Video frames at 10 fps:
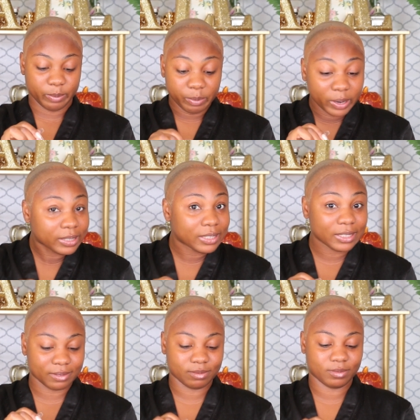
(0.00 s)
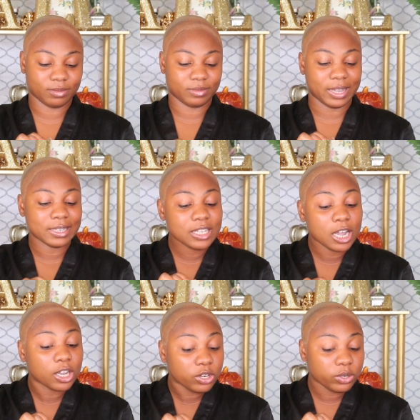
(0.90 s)
but it's
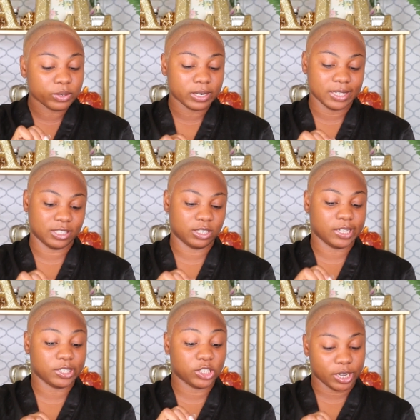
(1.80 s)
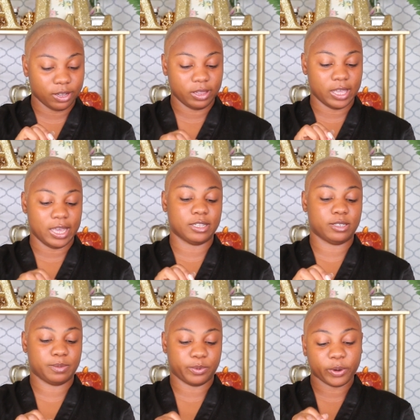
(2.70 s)
not glue. It's gel and
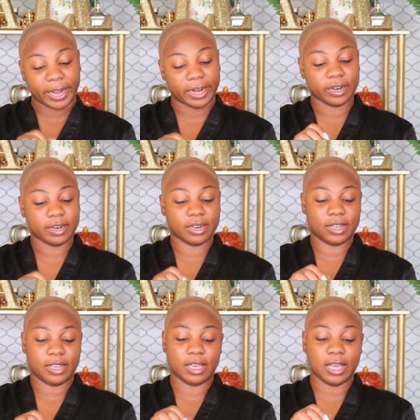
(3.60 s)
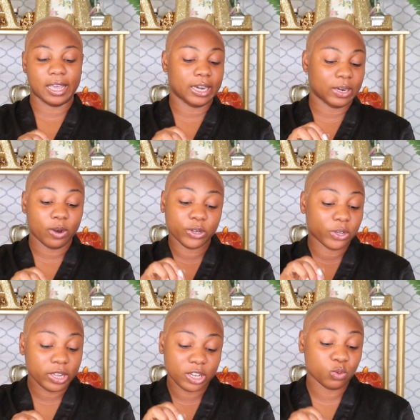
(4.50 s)
spray, and all you
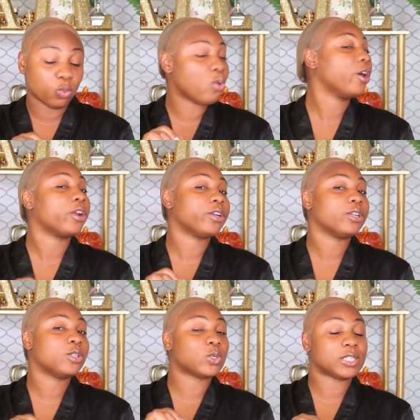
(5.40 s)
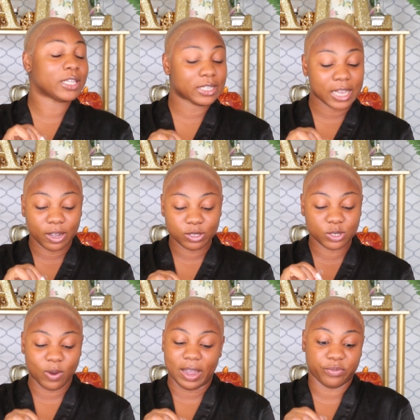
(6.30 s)
need is water to take this out.
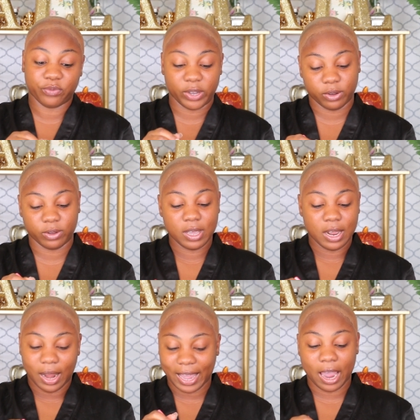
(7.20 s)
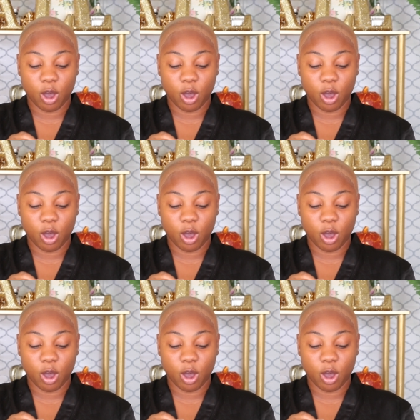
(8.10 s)
So I feel like I